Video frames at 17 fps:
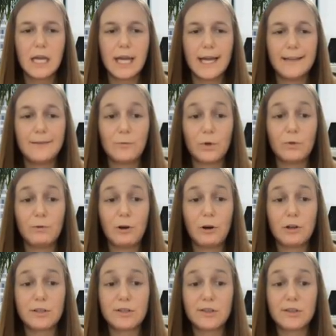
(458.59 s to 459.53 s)
And what we
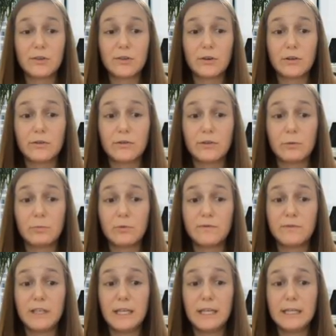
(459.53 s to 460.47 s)
also store on top
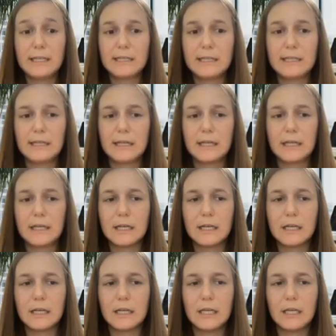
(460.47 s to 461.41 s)
of this
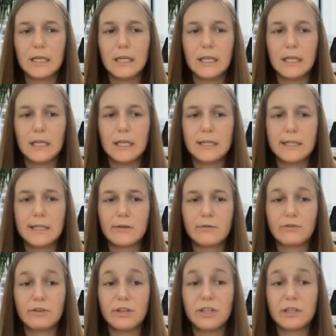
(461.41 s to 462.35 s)
uh, is
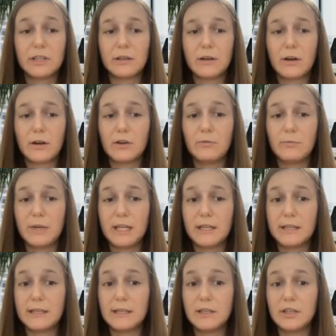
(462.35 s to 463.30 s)
original
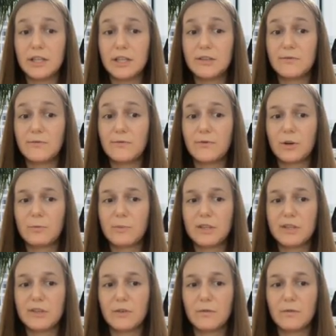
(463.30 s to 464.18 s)
documents in JSON format.